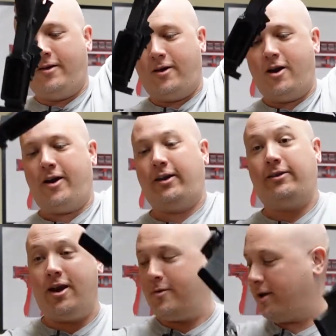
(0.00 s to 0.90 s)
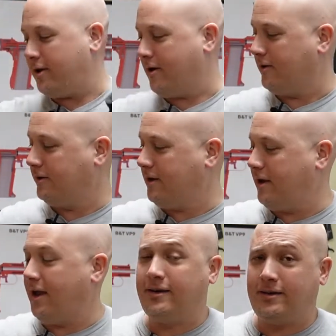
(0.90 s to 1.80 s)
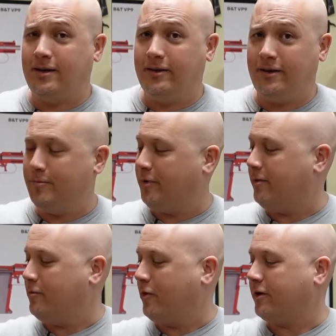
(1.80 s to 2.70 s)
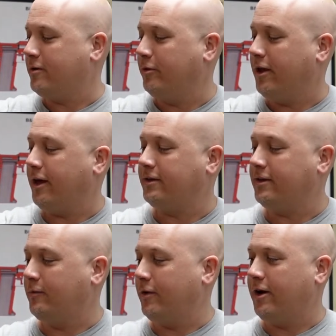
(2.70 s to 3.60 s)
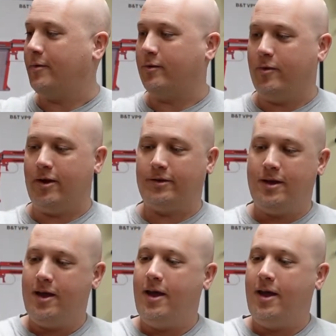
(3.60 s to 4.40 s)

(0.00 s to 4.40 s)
All right, there we go. See, it's just a little bit more complex than what I would want.